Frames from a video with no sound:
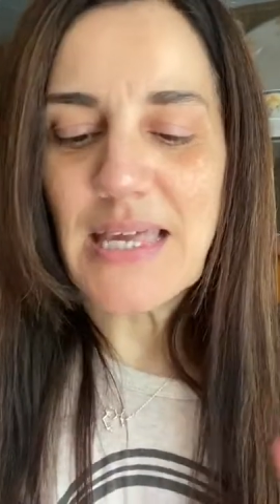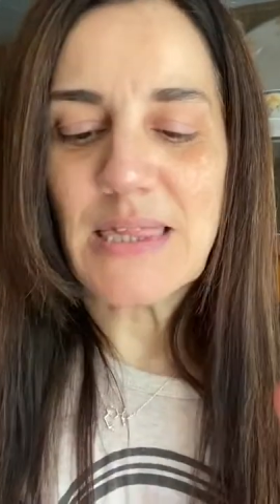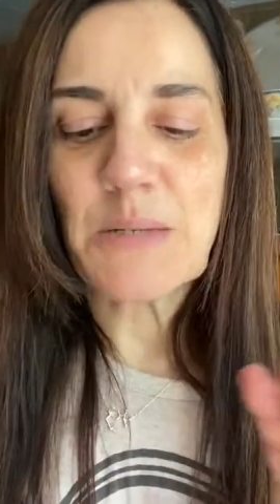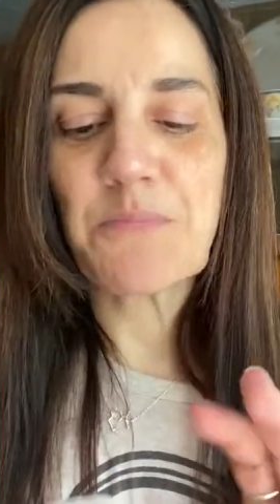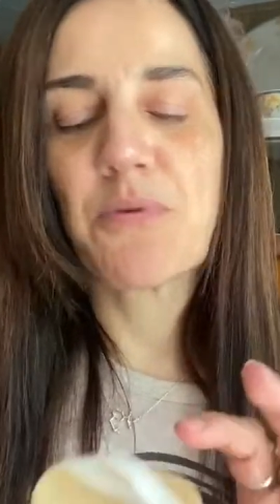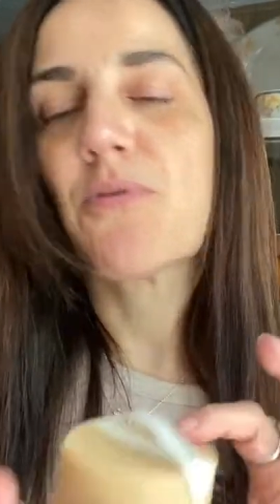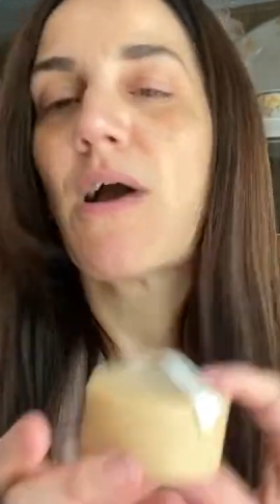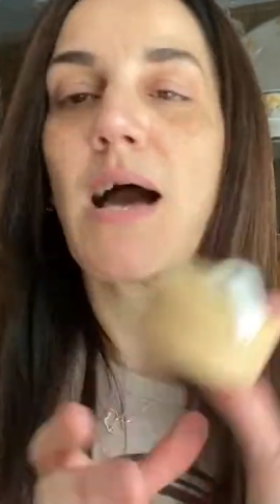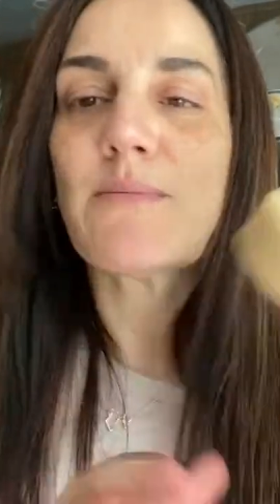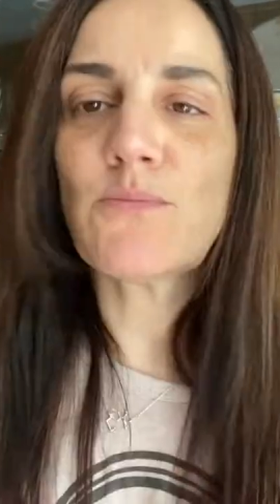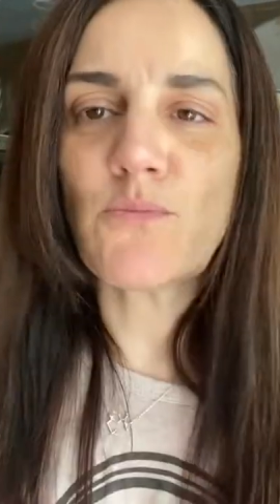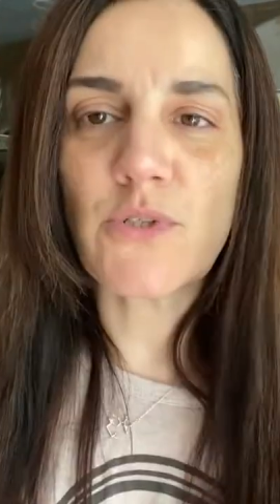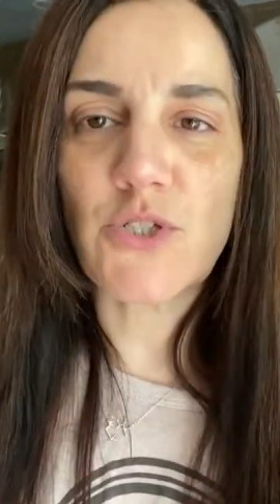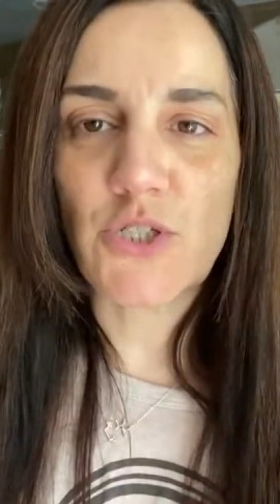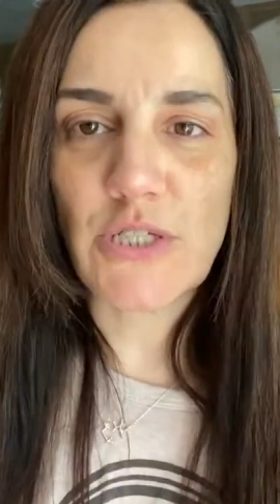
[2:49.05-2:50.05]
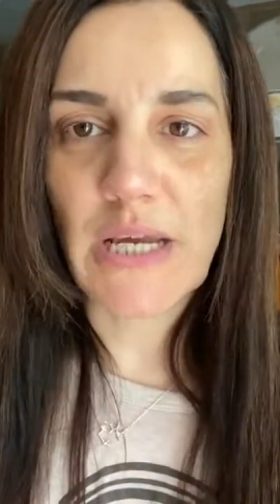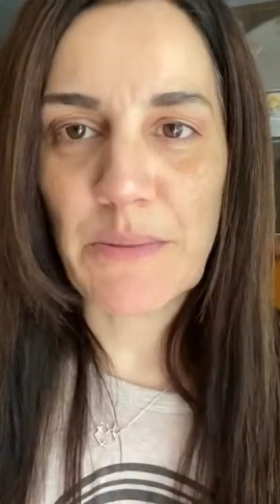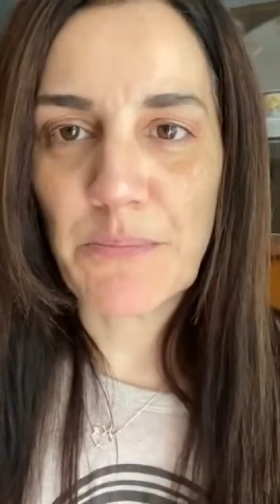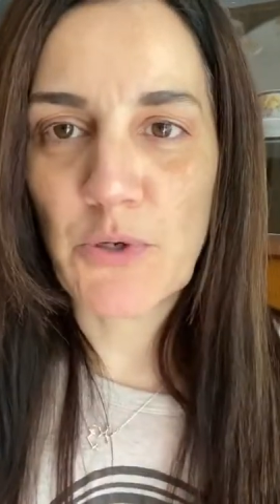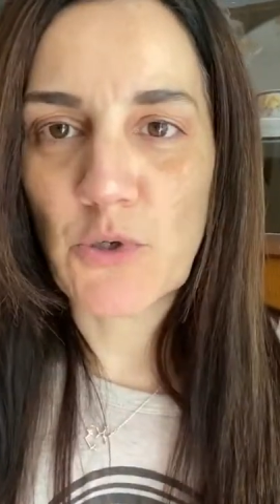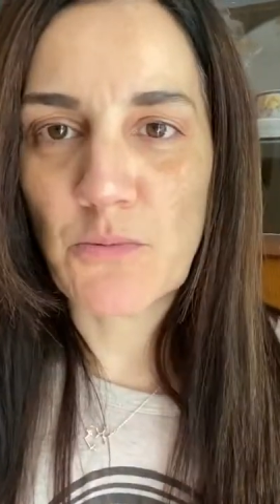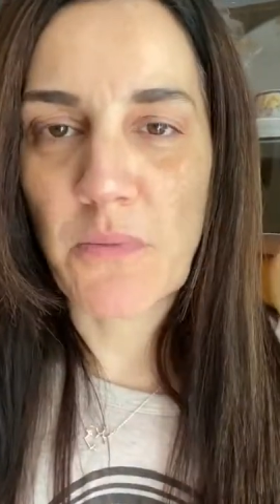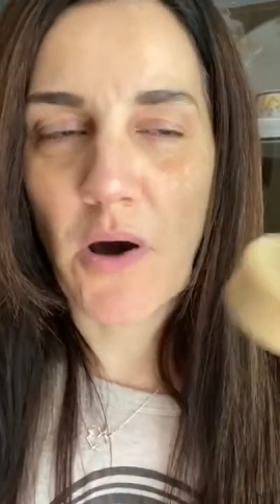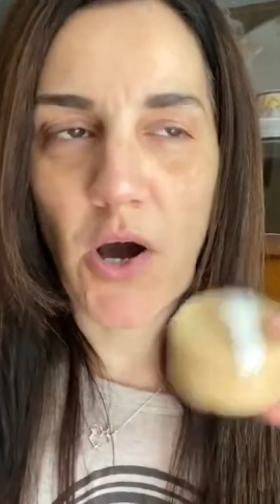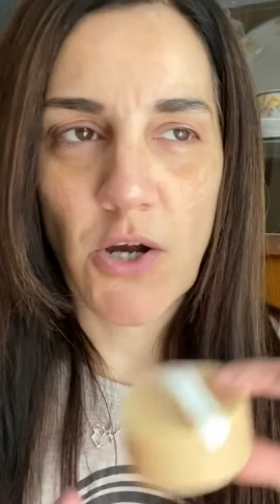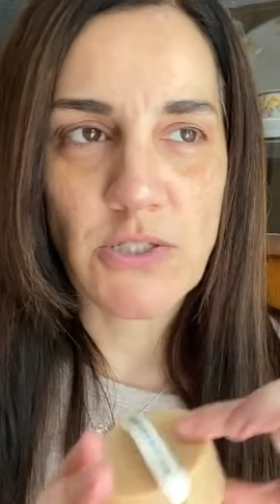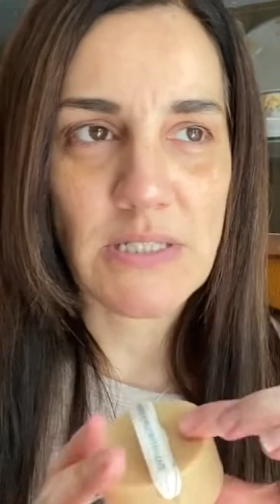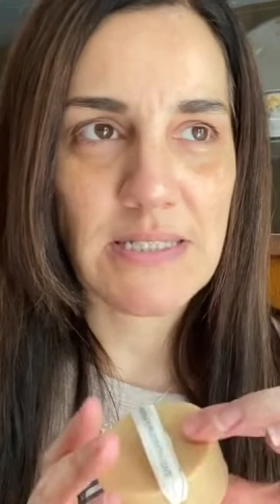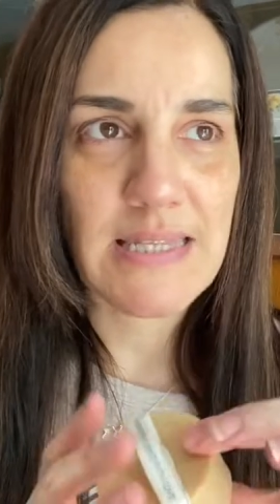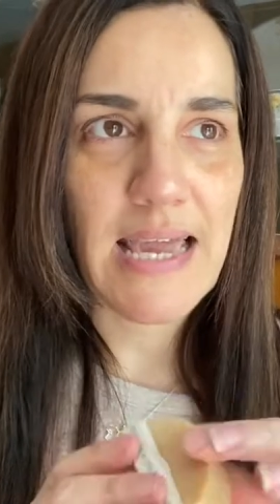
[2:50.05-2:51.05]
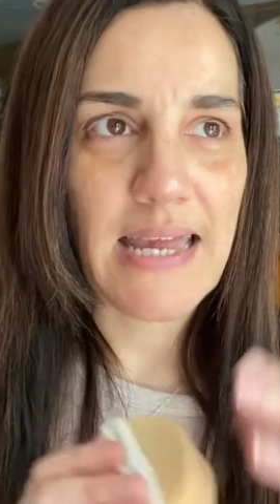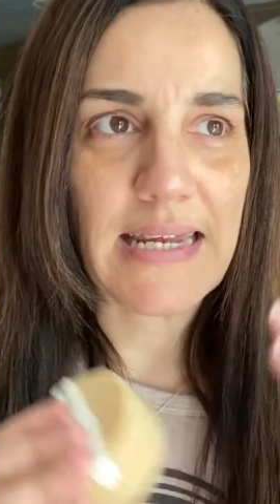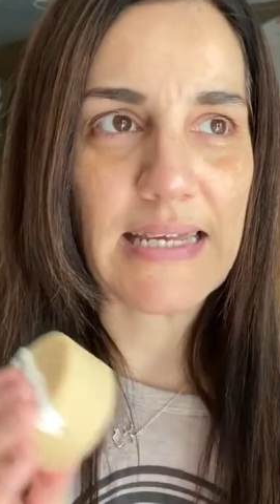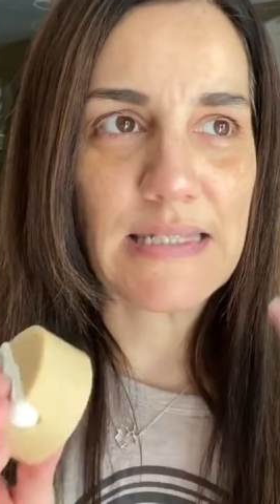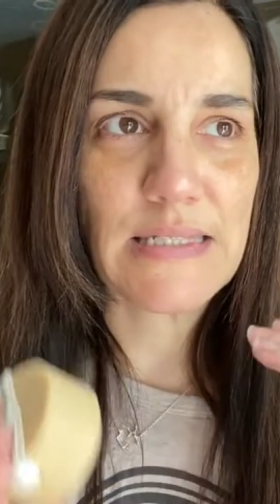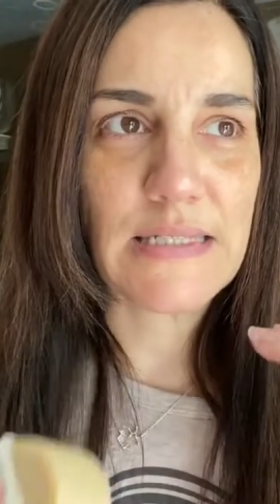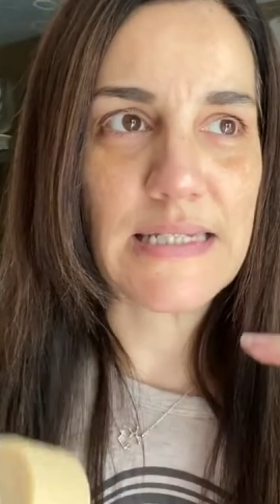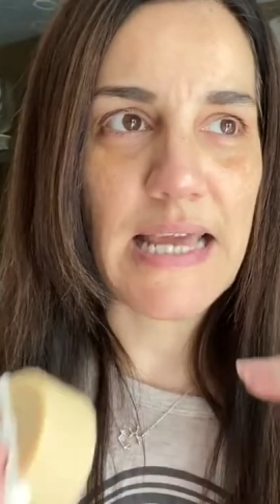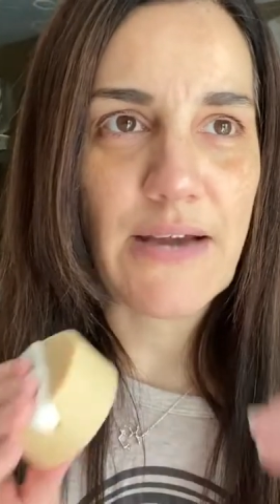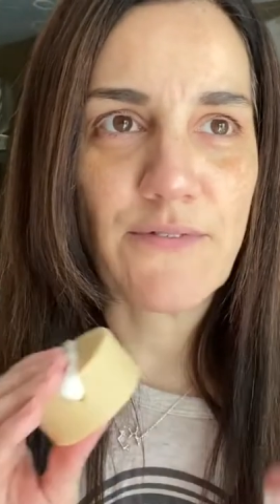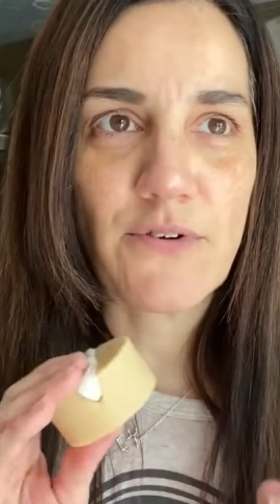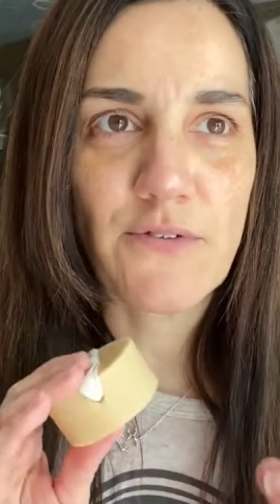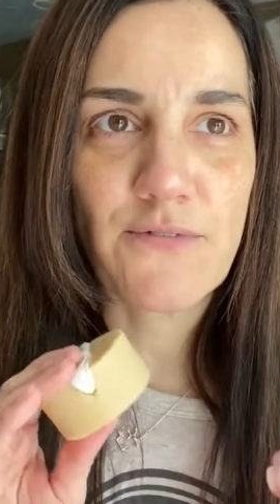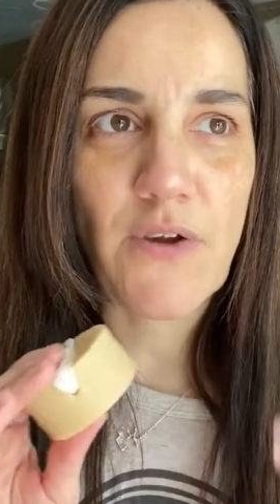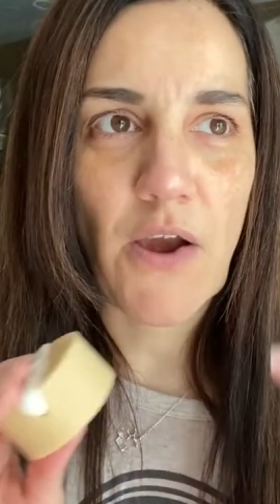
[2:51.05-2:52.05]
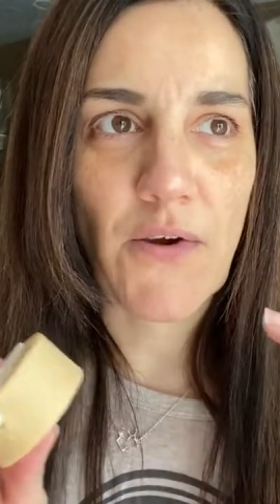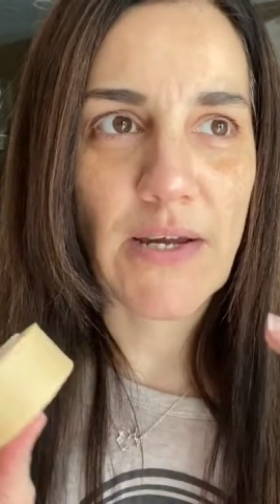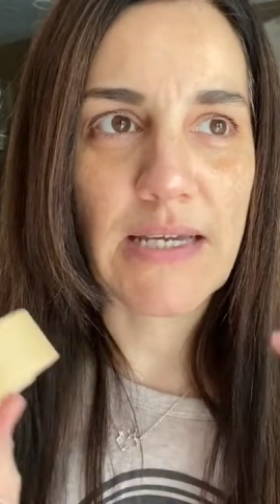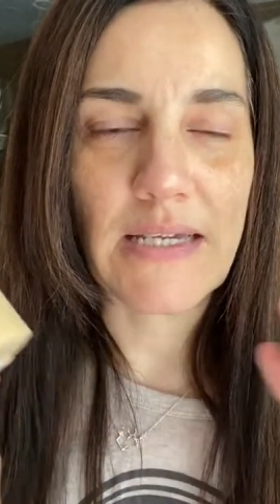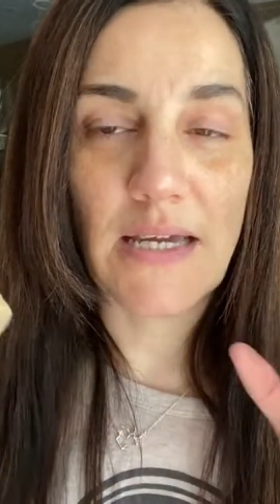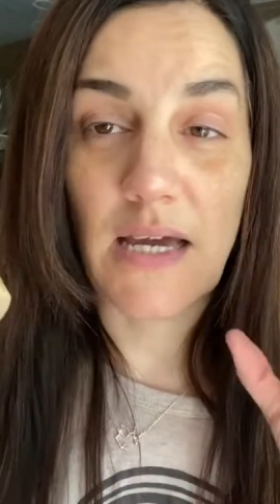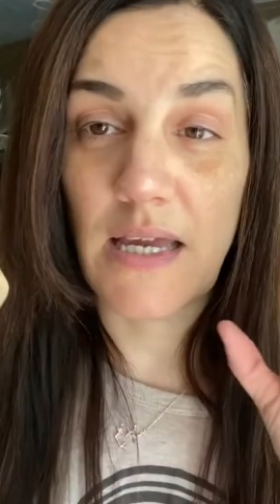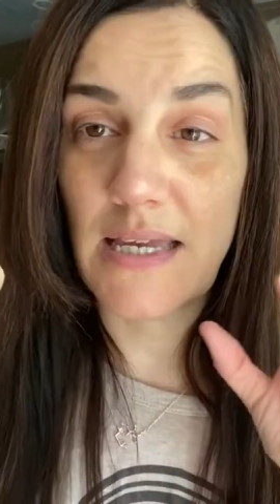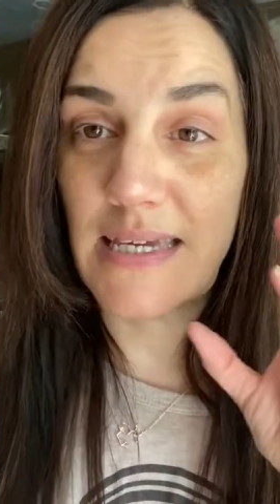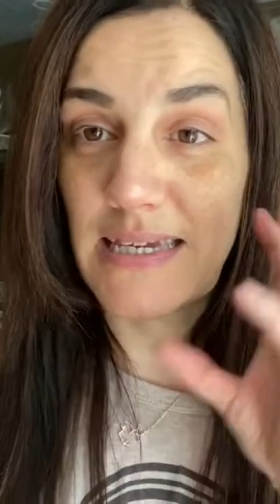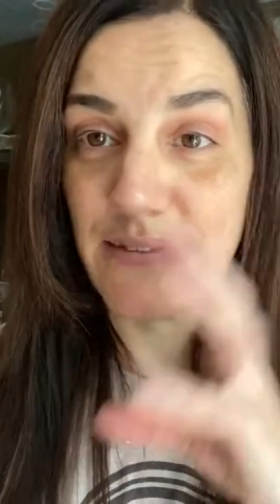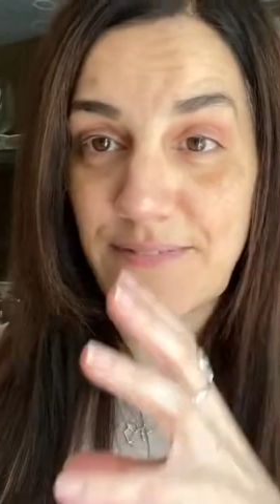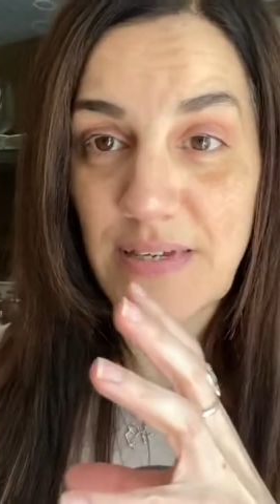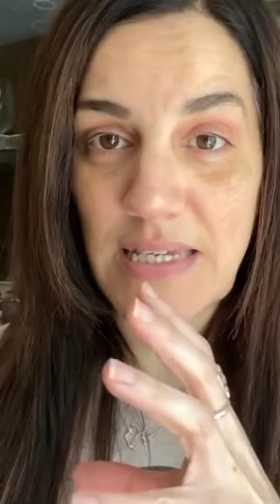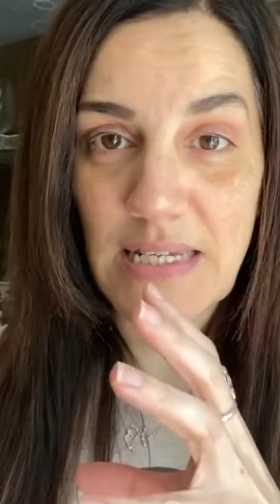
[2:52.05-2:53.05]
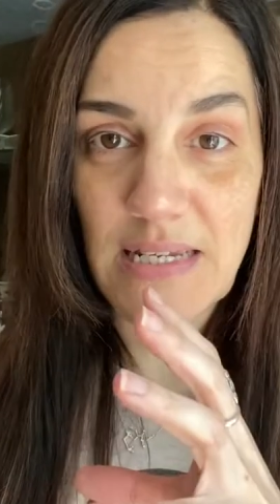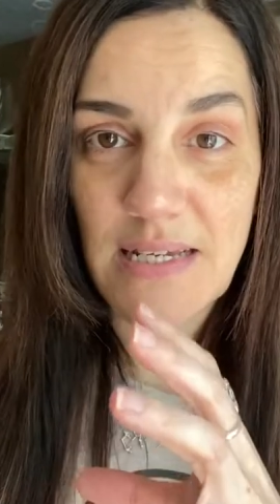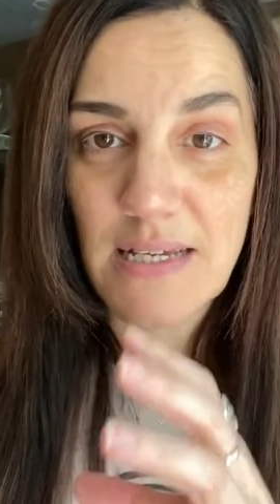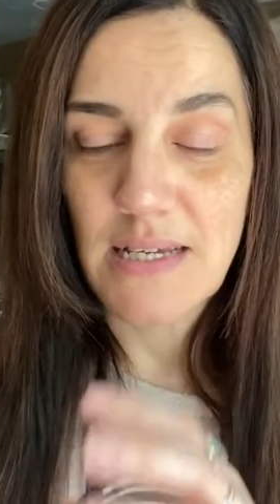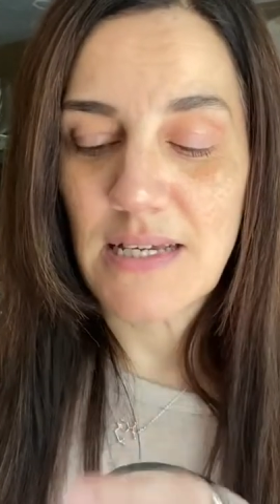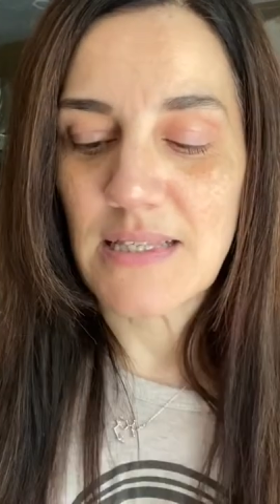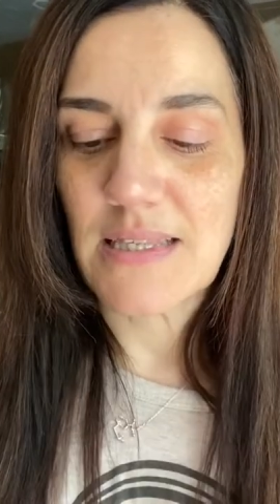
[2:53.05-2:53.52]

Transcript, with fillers: The problem with shampoo bars is that it's never very even.